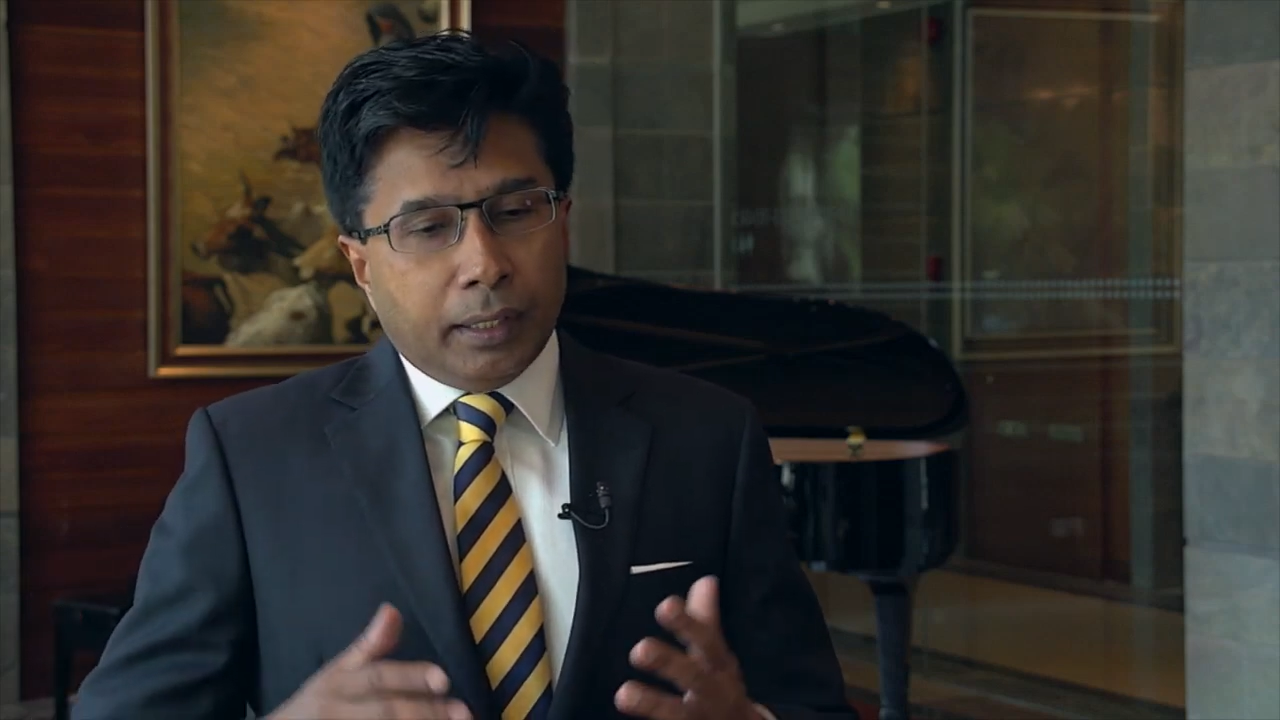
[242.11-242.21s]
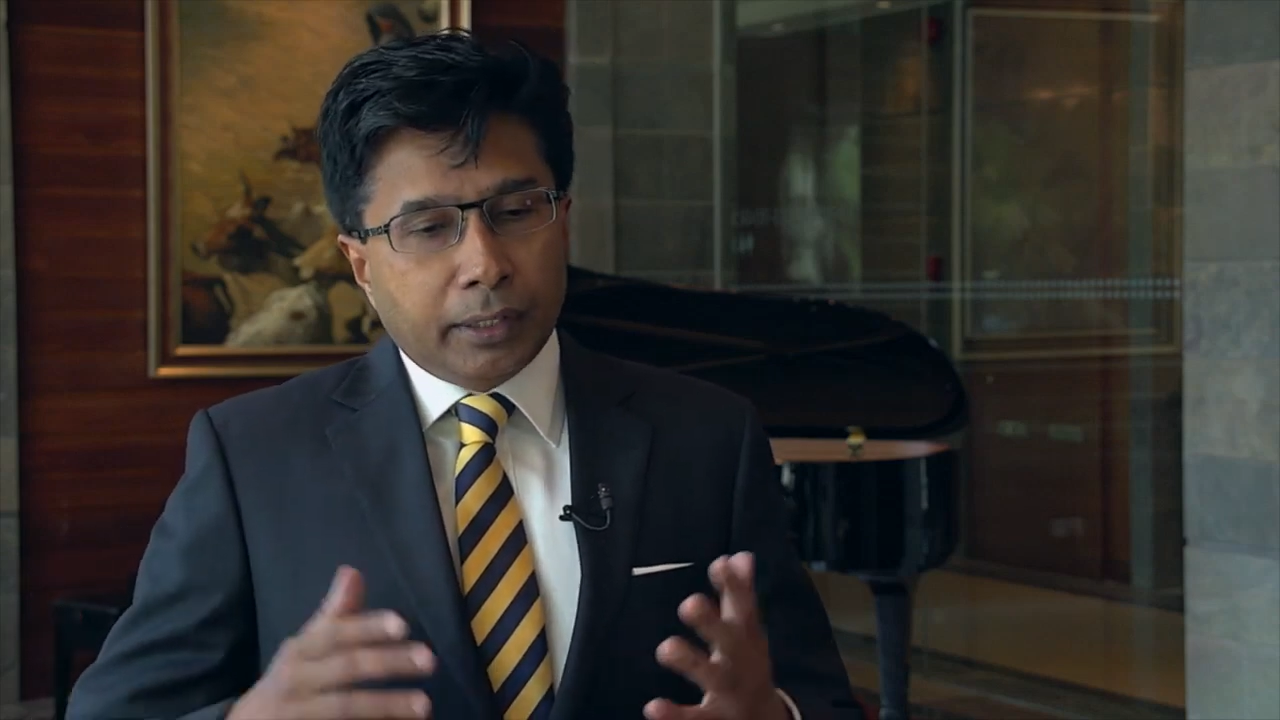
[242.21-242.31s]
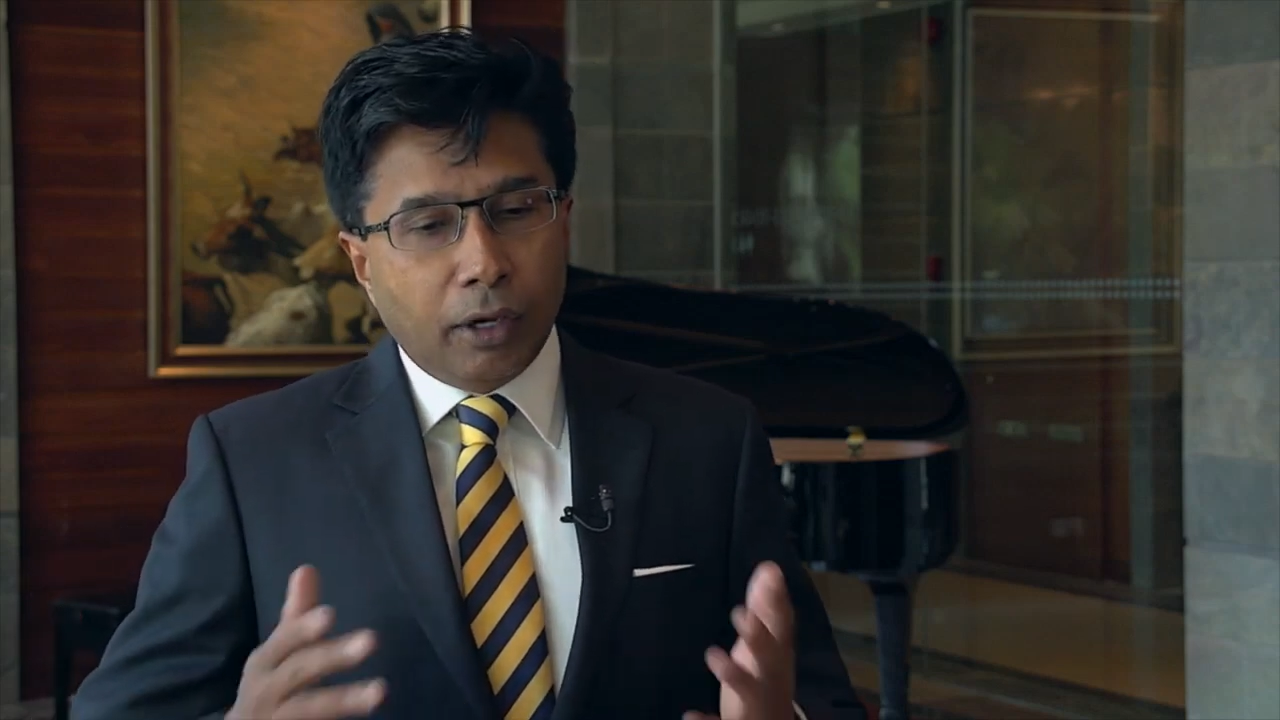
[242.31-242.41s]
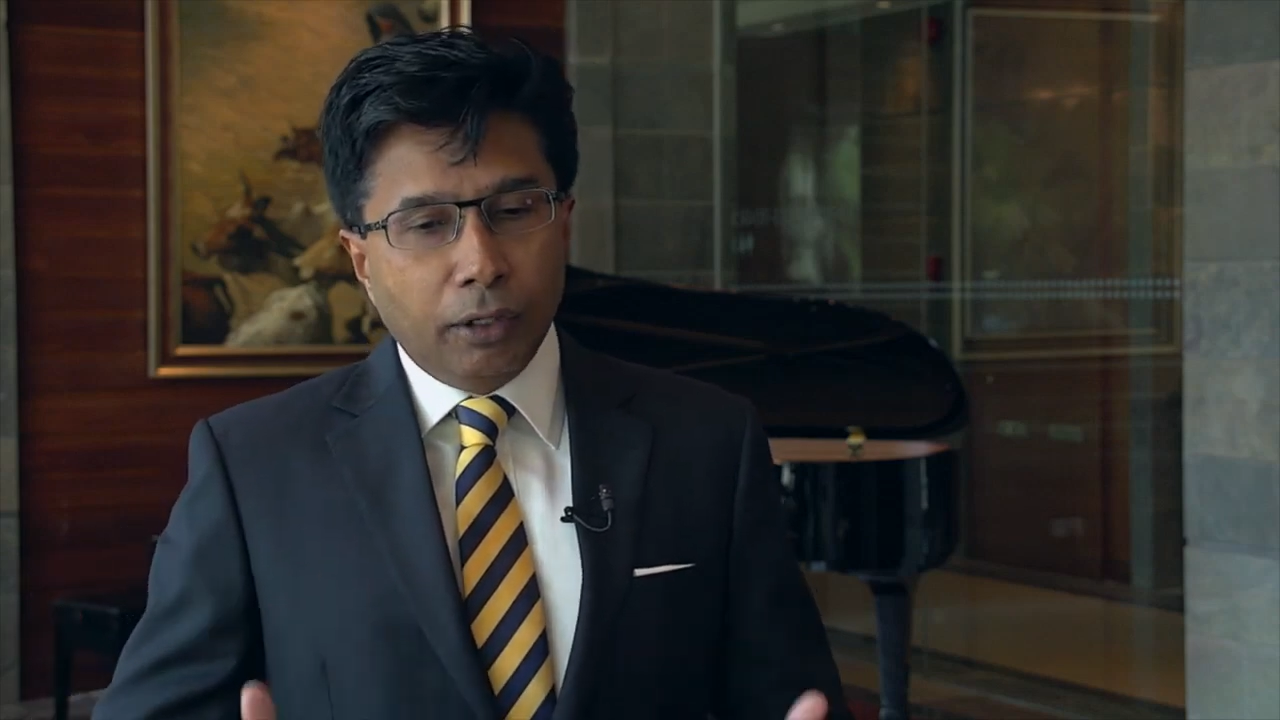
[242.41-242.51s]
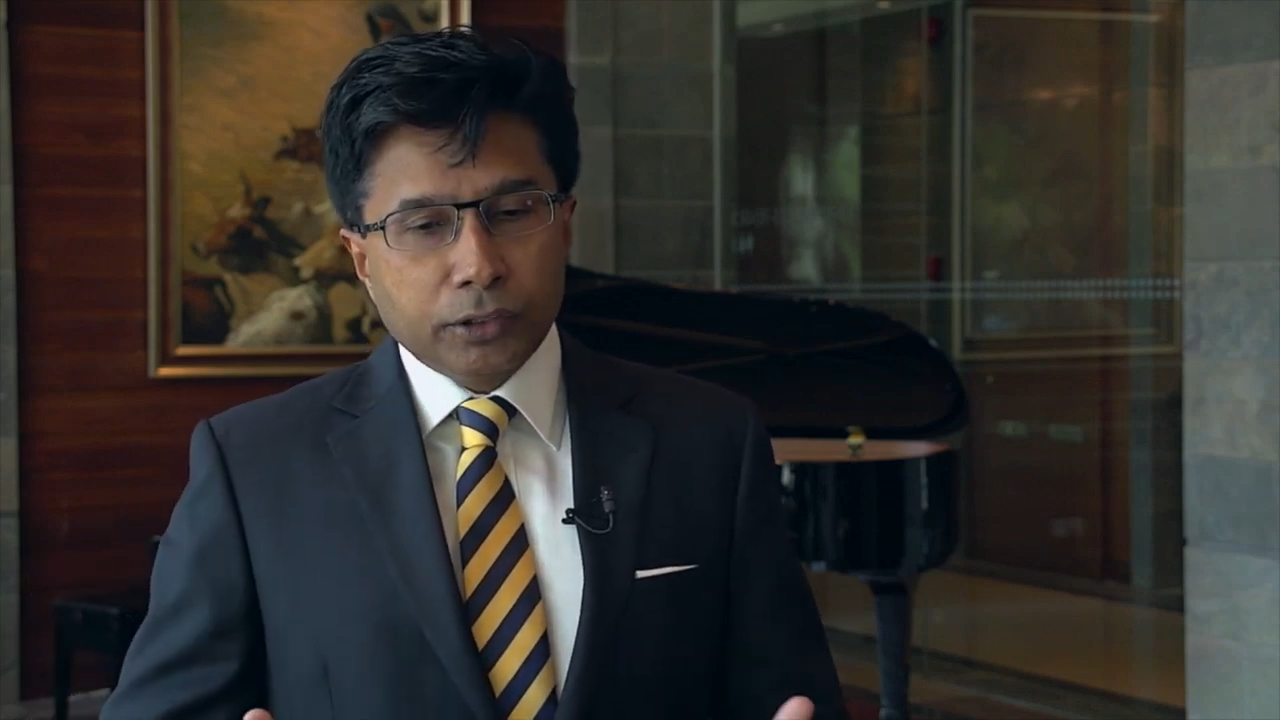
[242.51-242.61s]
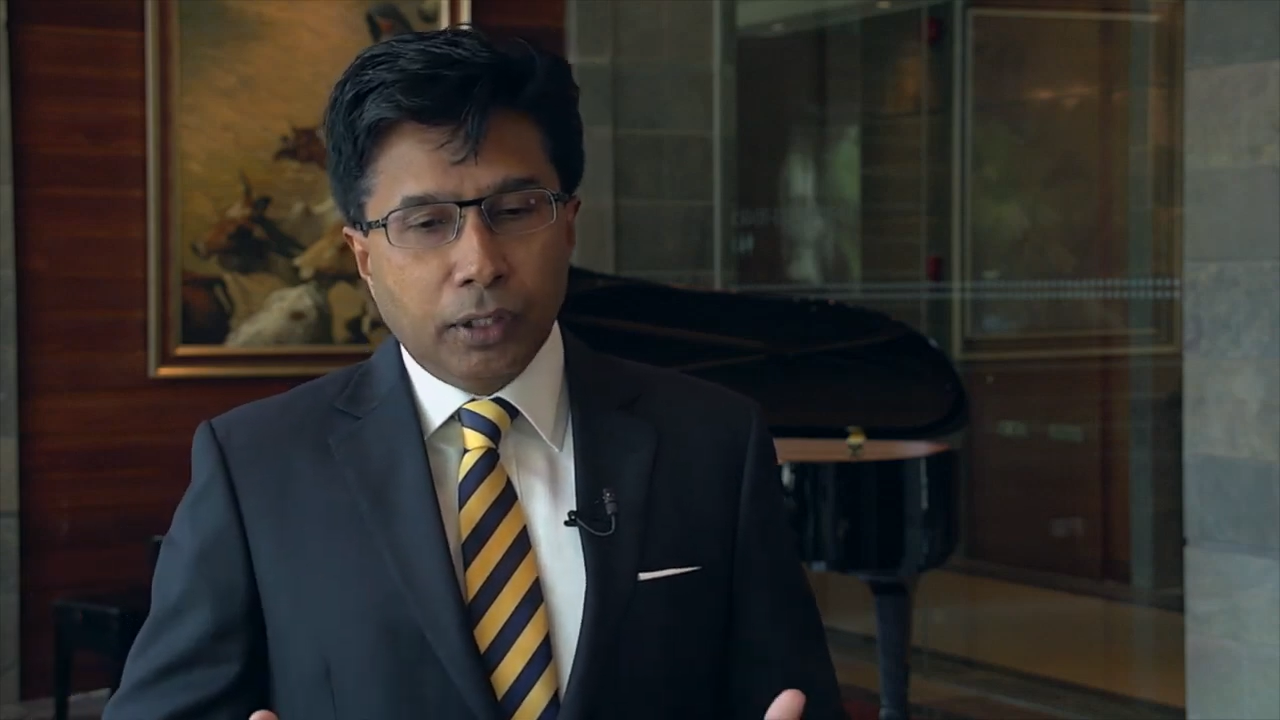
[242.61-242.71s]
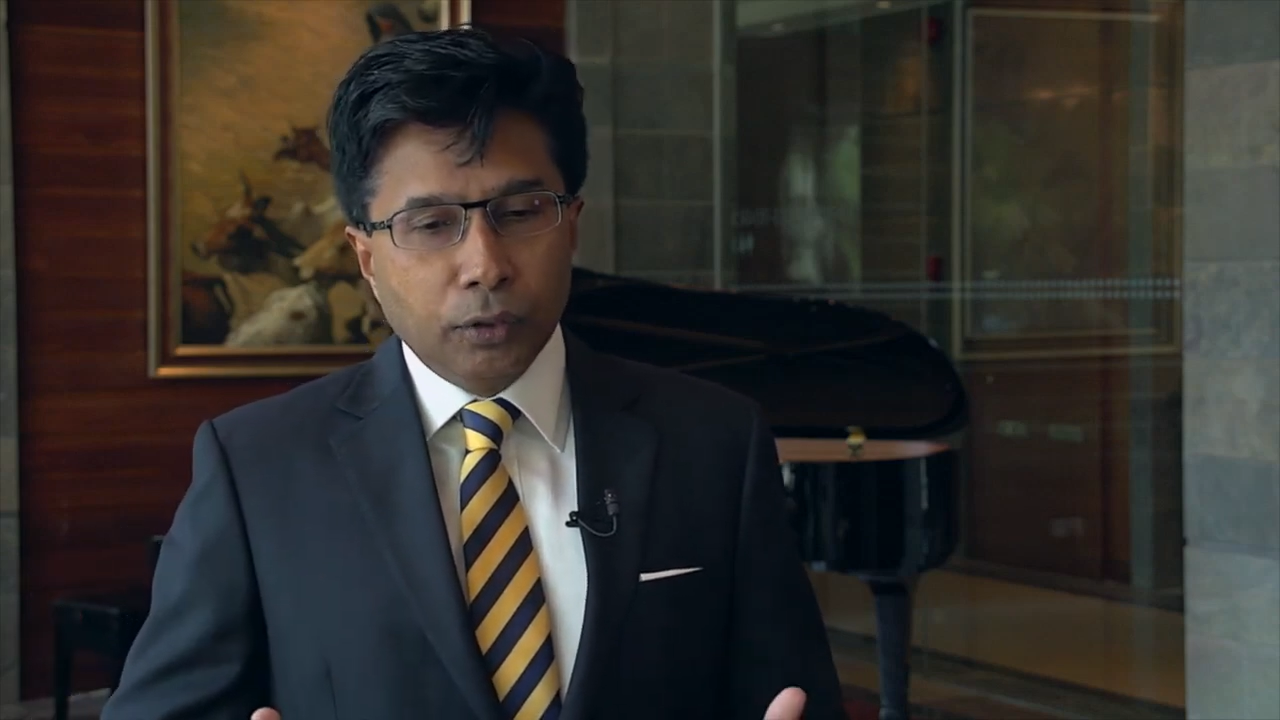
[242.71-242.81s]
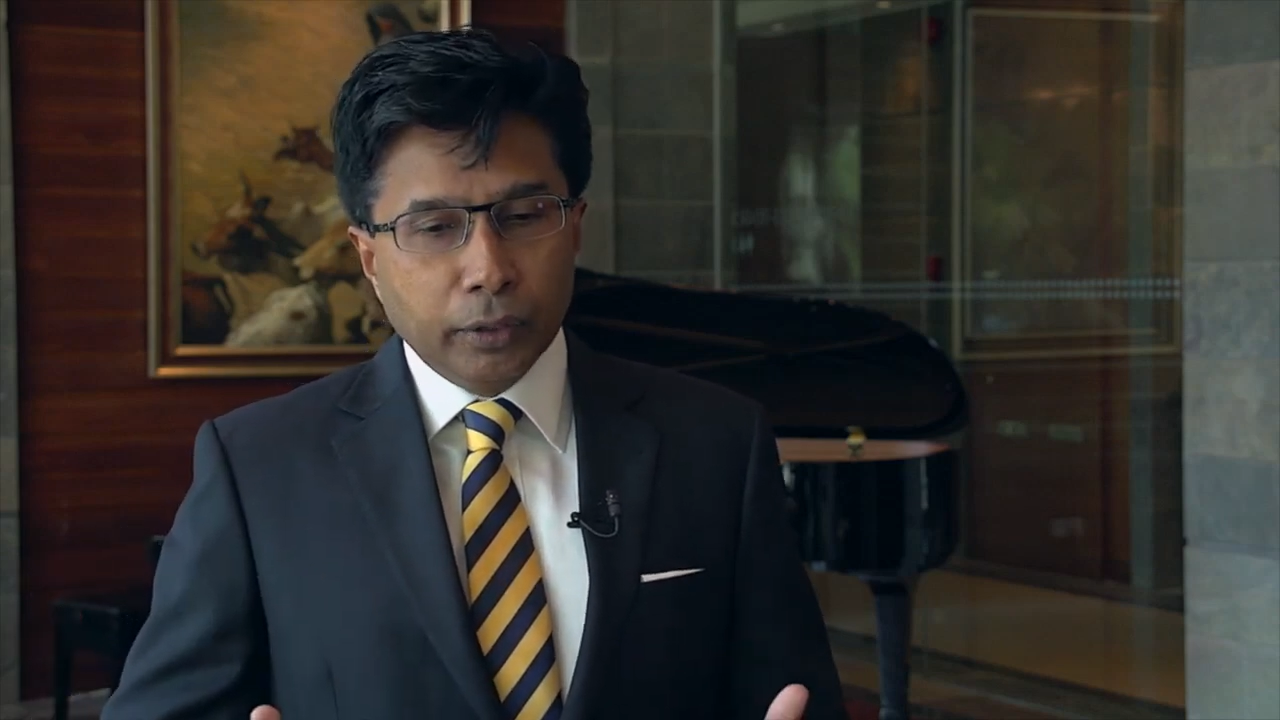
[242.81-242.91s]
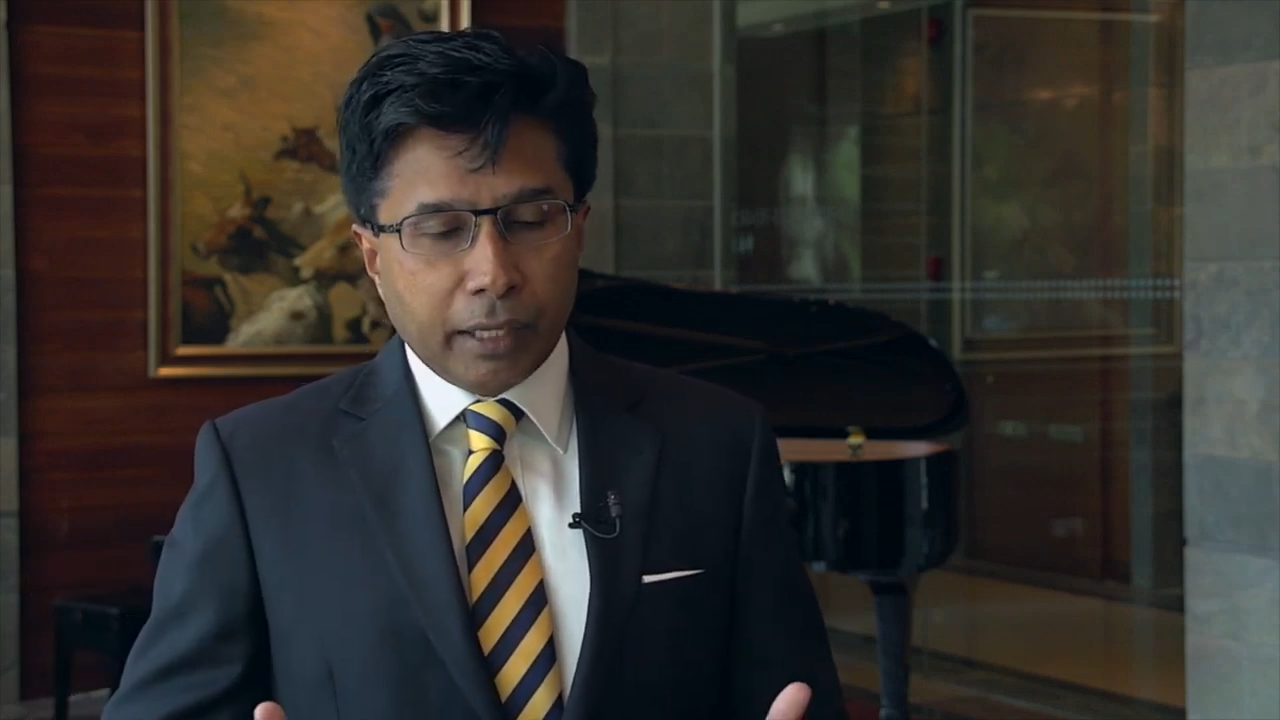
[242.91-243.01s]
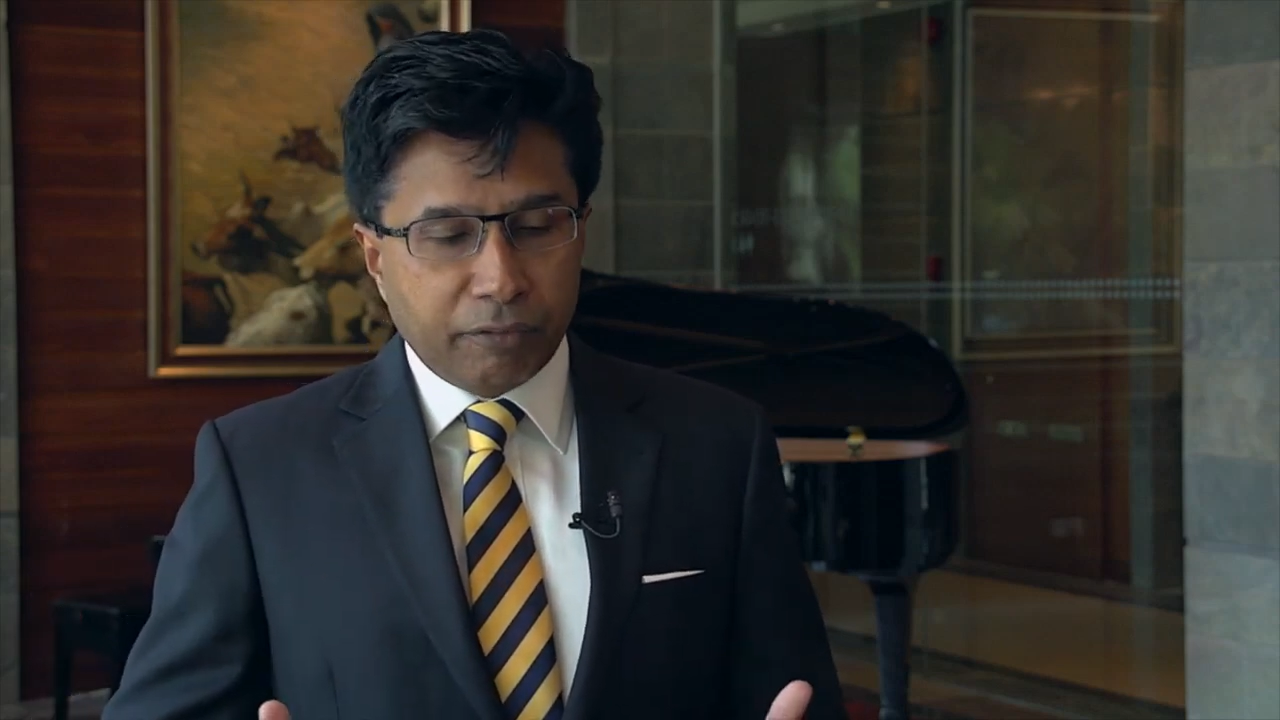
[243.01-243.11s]
They also are
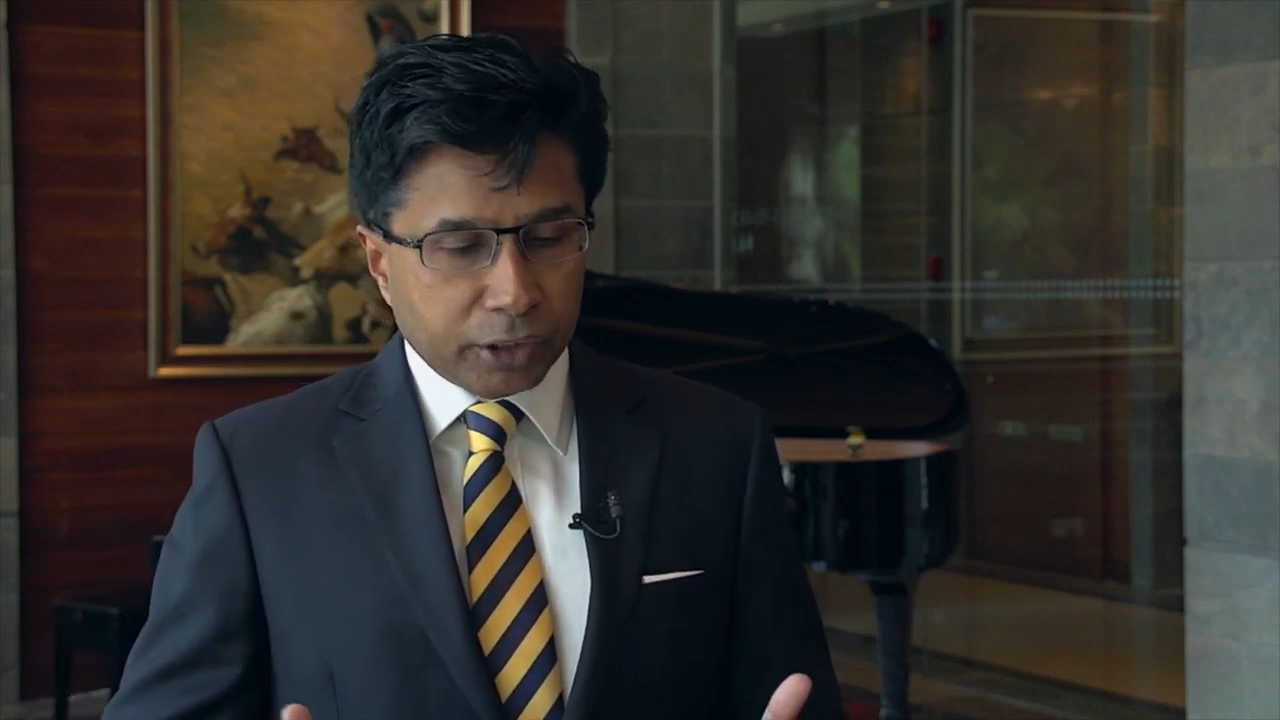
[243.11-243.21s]
looking